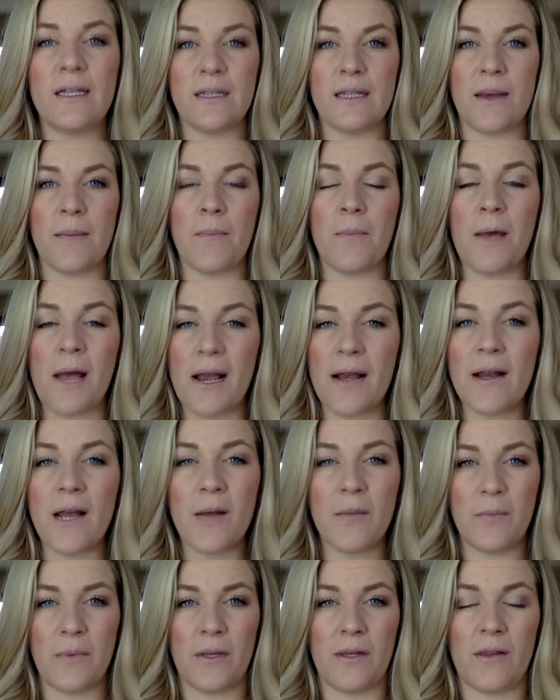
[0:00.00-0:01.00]
that might
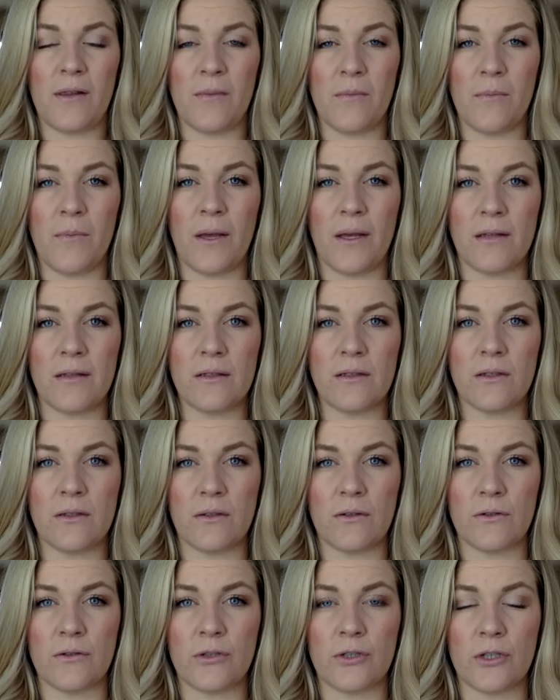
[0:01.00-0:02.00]
not be the best
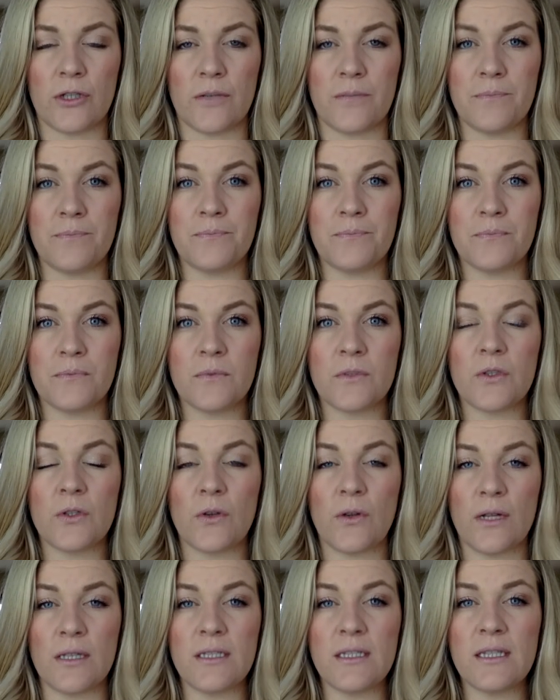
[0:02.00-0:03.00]
solution. So,
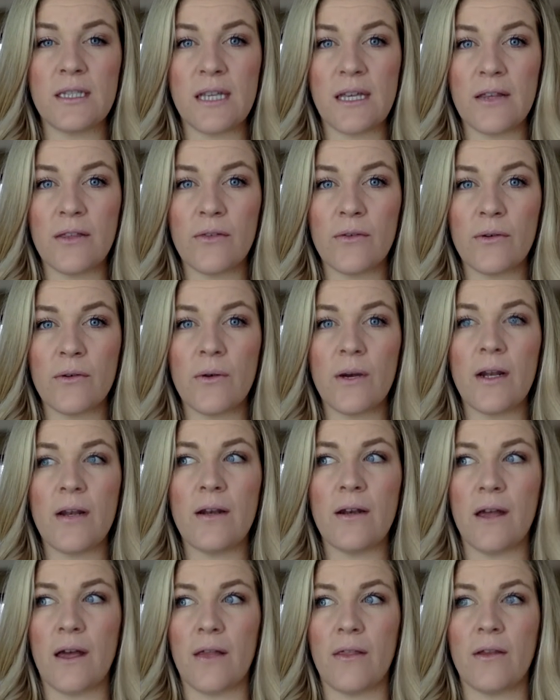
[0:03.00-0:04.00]
let's think through
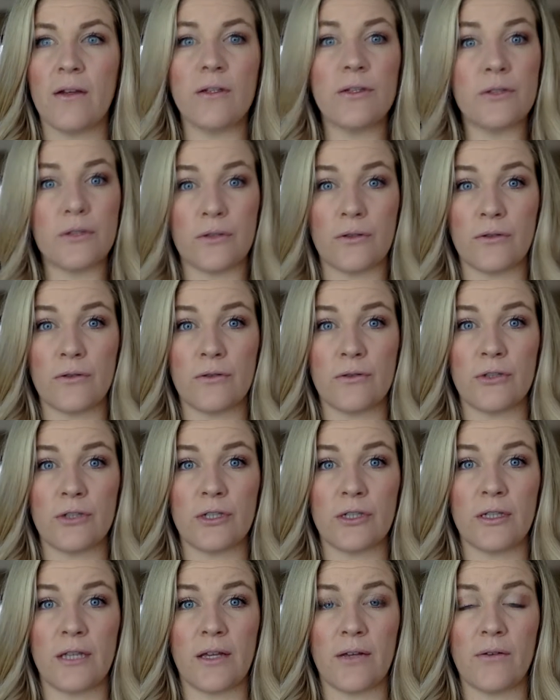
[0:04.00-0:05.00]
another
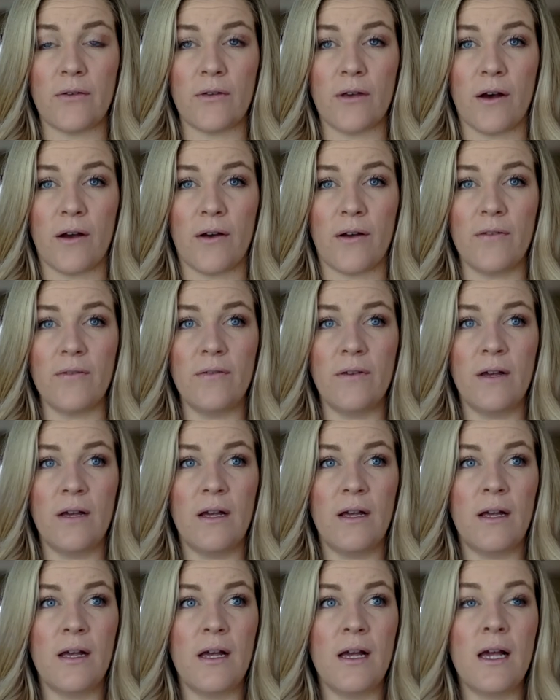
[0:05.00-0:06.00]
solution that you thought of
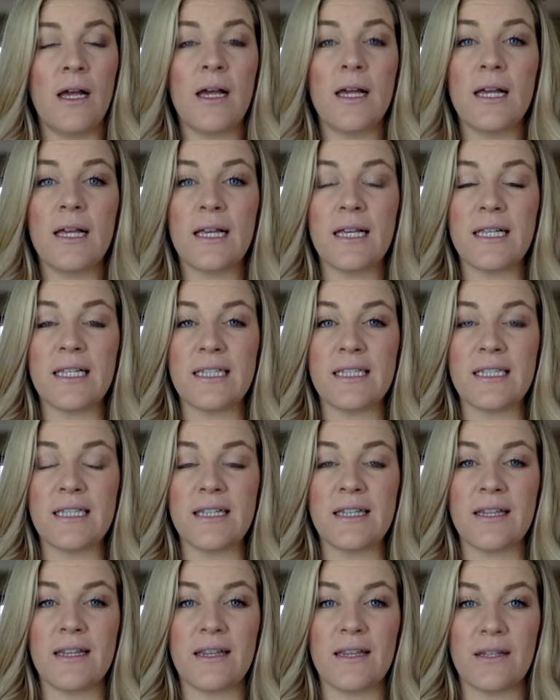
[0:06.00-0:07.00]
is
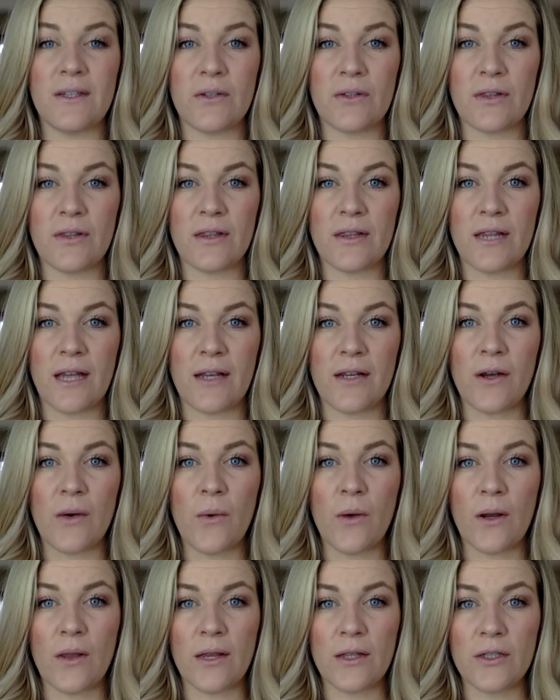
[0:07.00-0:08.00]
they
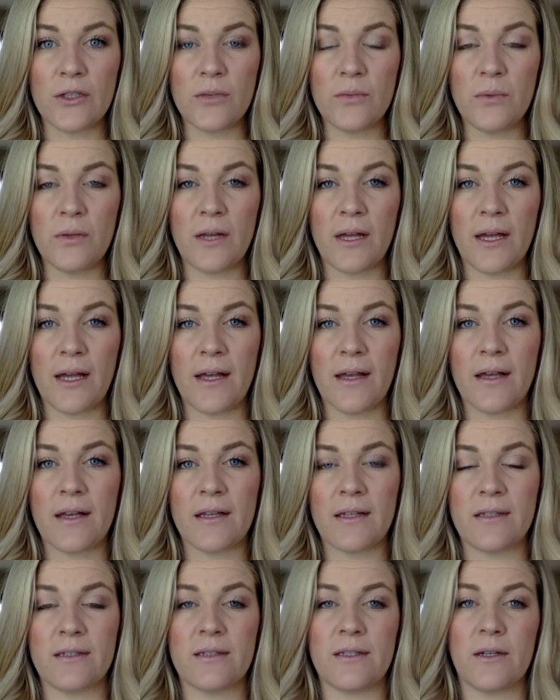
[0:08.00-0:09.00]
don't want to let you play
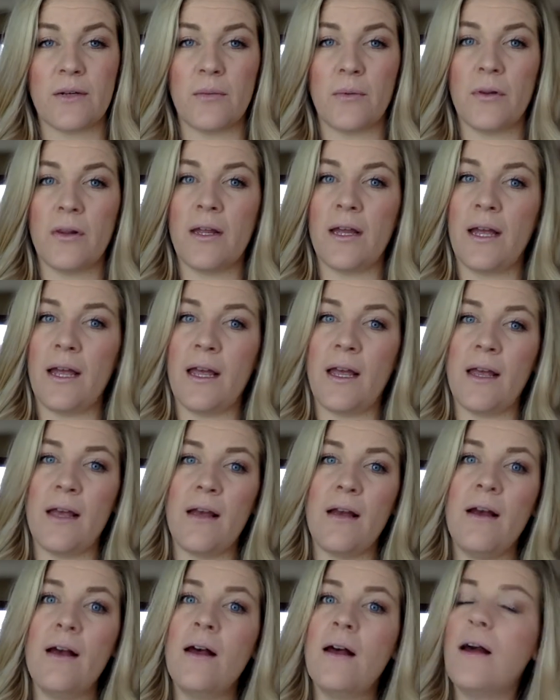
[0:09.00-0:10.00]
because they're
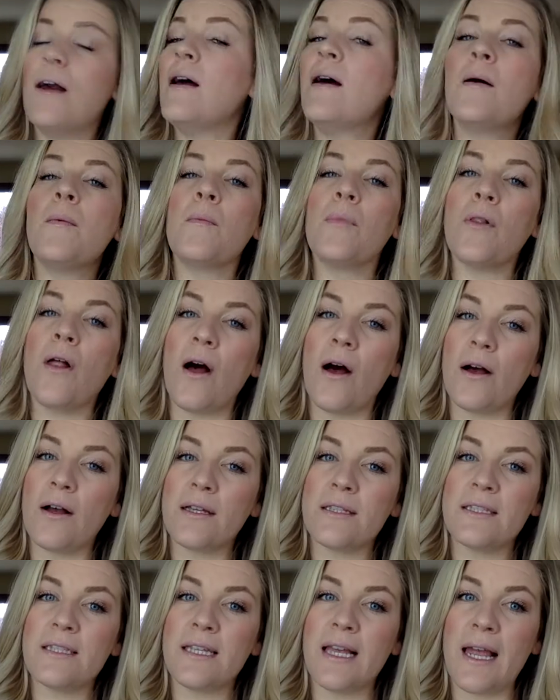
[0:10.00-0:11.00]
playing
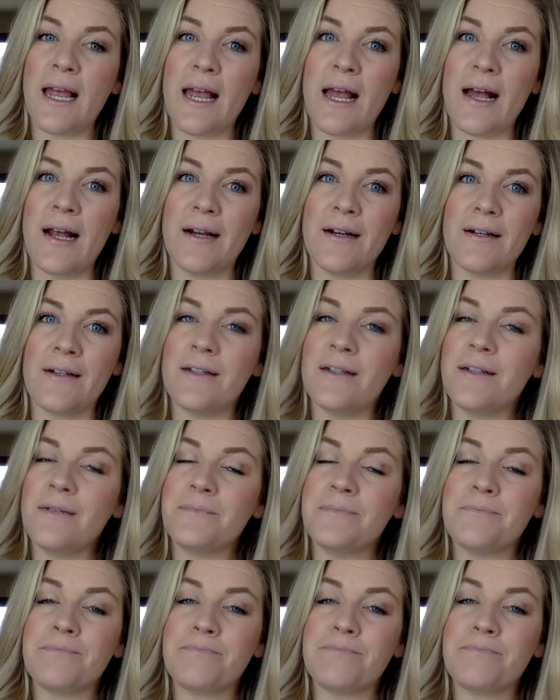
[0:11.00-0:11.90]
blocks and